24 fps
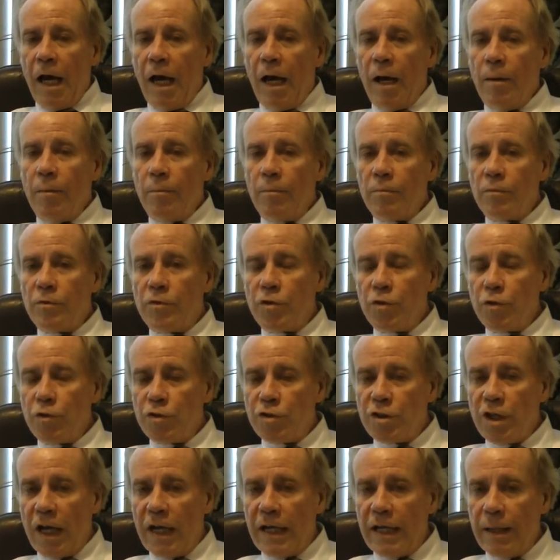um, to
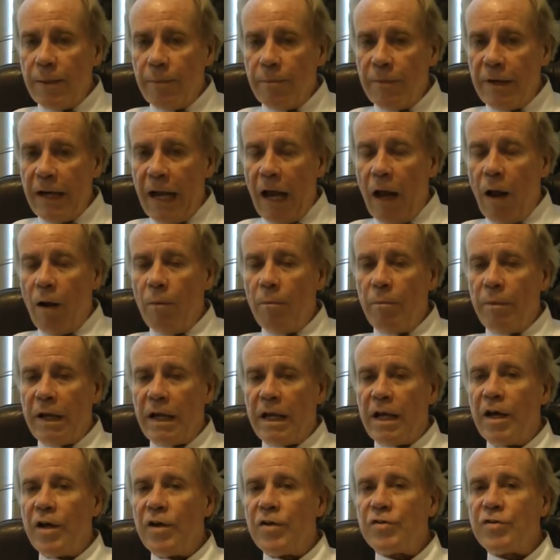shut him down
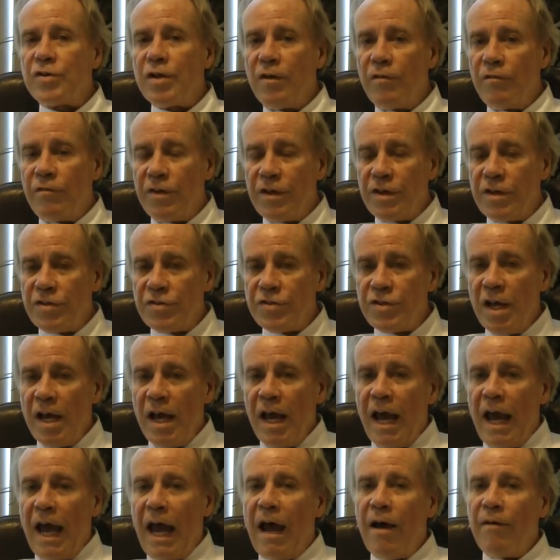because of his
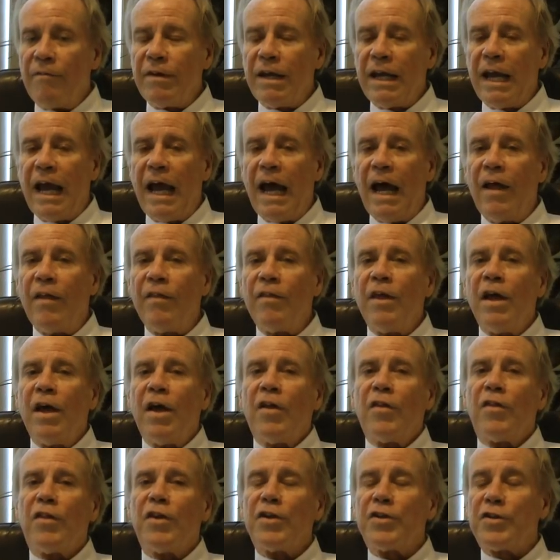having had
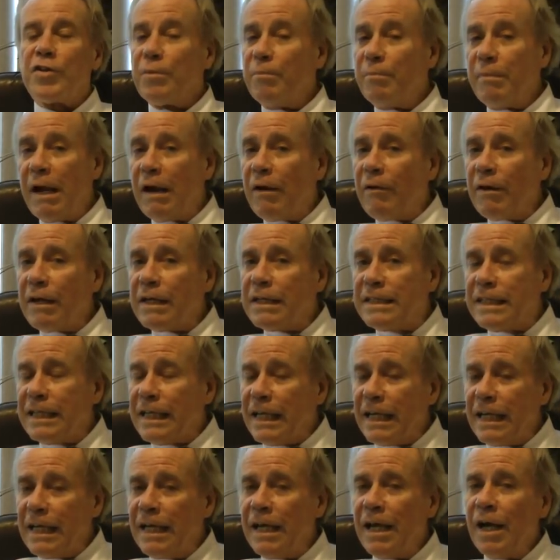the
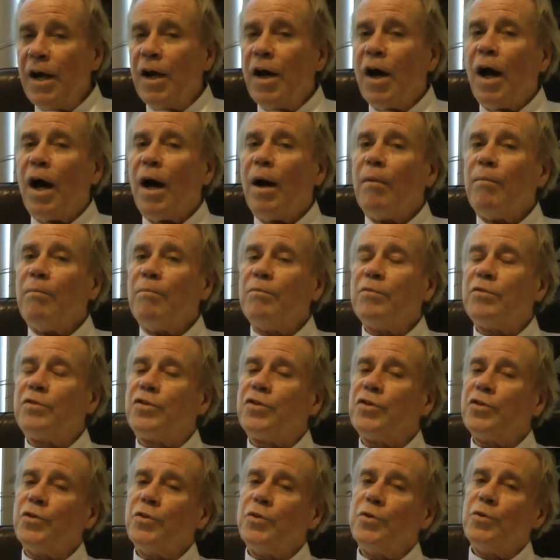temerity um,
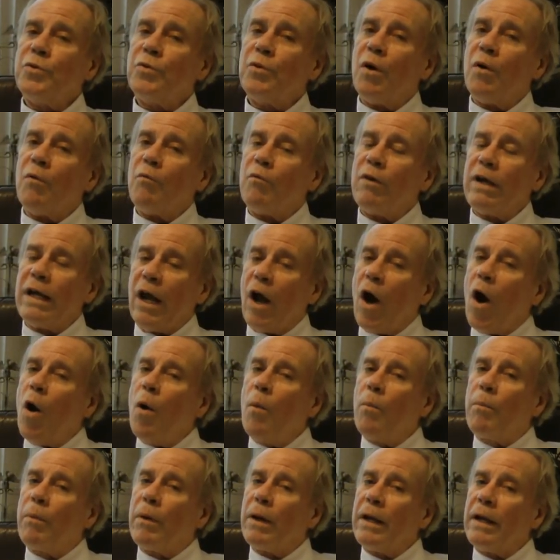to
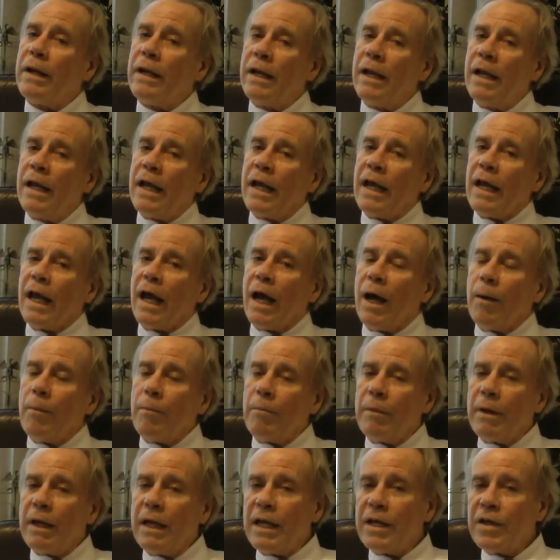reopen
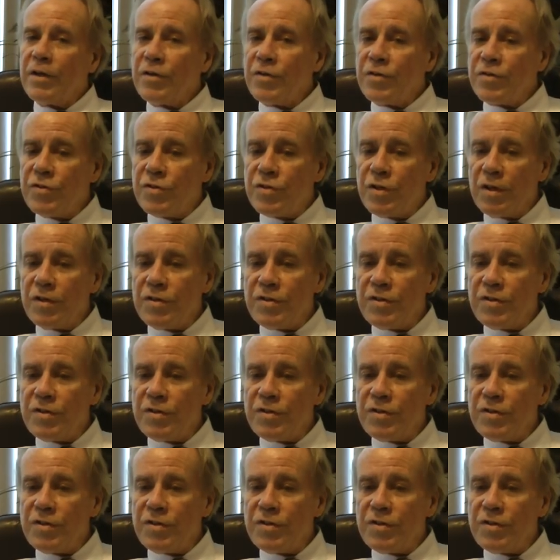um, his